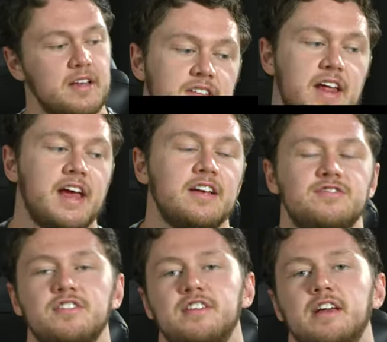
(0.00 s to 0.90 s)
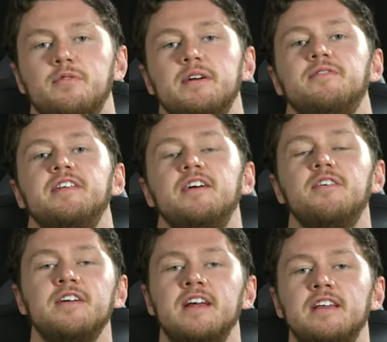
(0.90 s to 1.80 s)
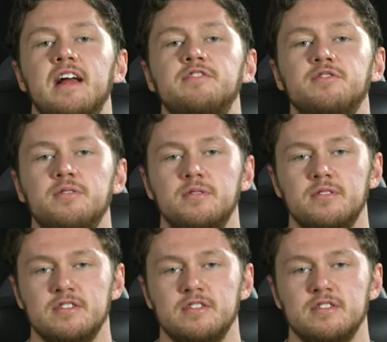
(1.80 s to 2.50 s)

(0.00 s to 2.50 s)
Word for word: Today is just a quick video on a natural